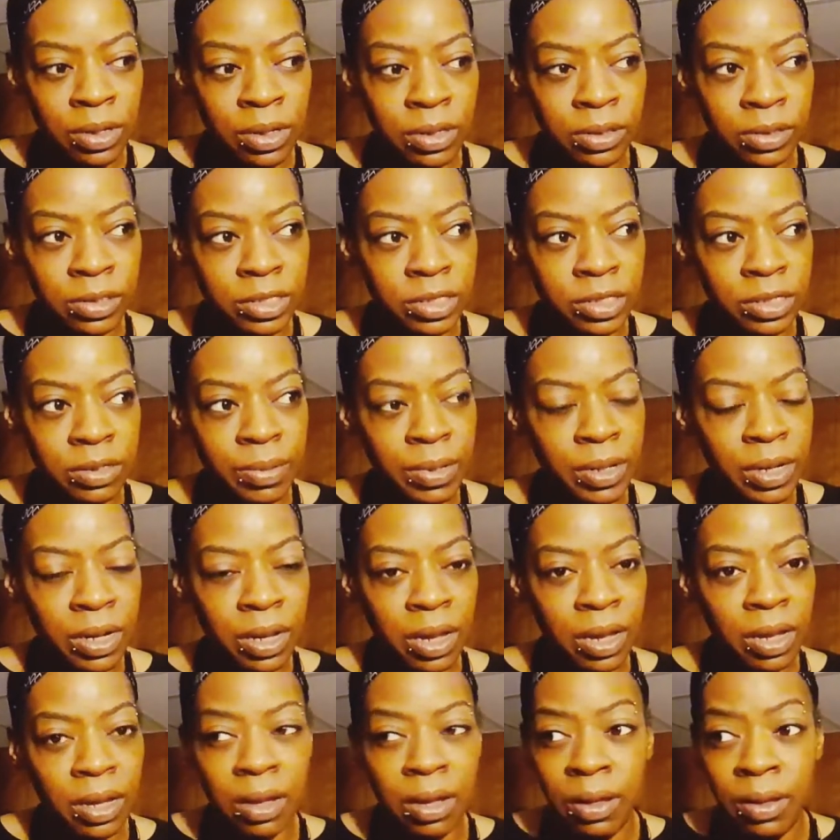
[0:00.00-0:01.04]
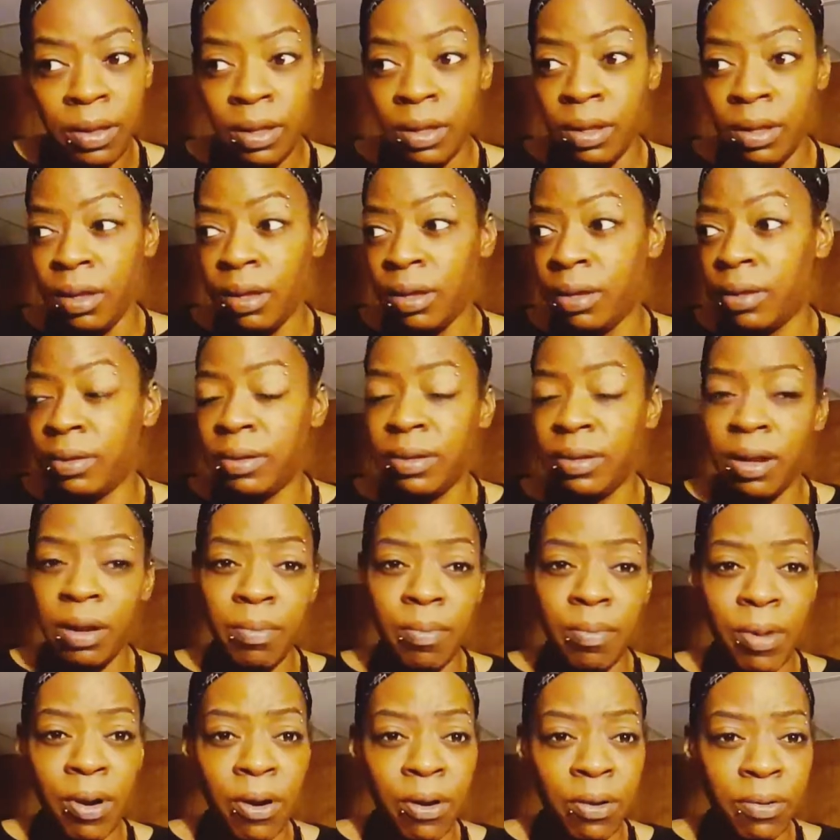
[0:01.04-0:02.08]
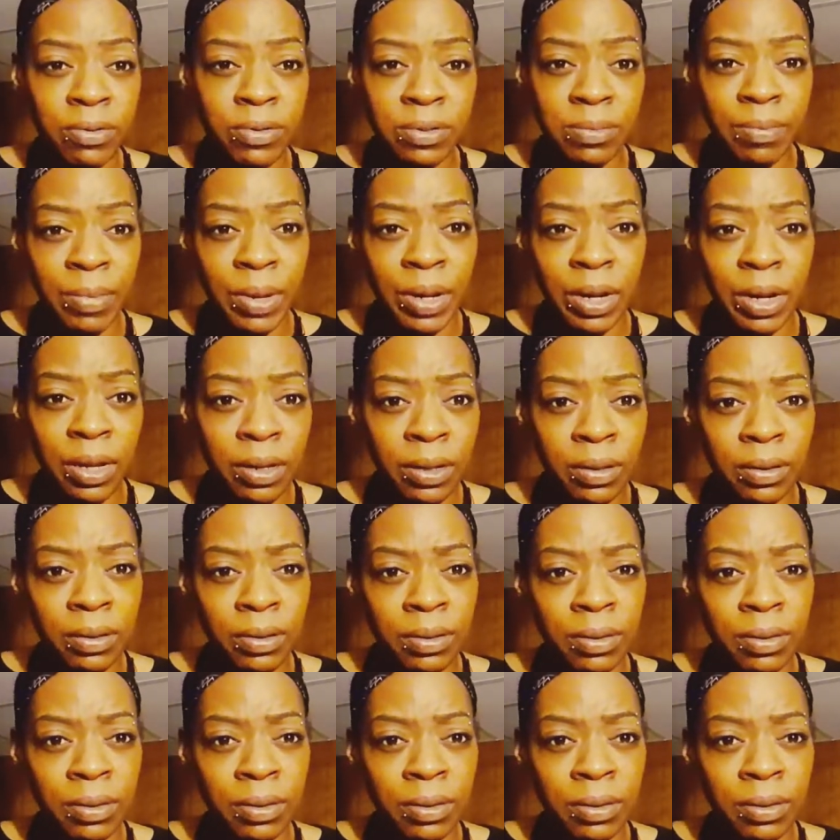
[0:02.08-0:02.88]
And she be like, can I borrow some money?